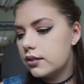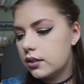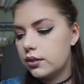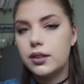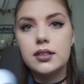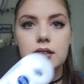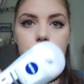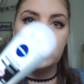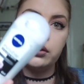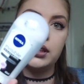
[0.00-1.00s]
so this is
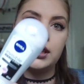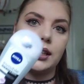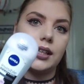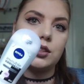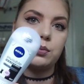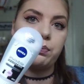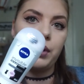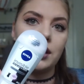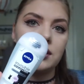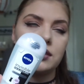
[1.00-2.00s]
really nice,
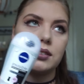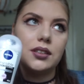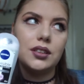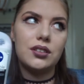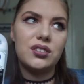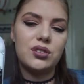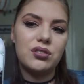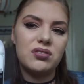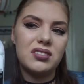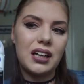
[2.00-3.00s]
but
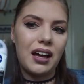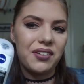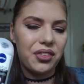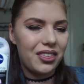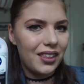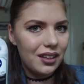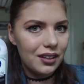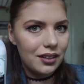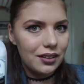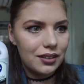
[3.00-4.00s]
I
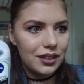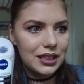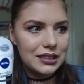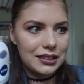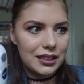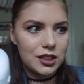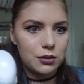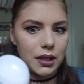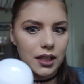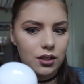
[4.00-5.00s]
think it stains
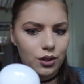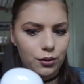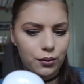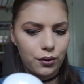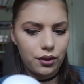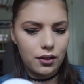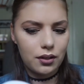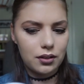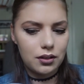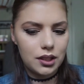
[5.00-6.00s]
my clothes,
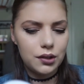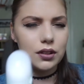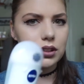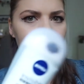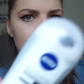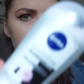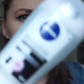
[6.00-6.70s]
even though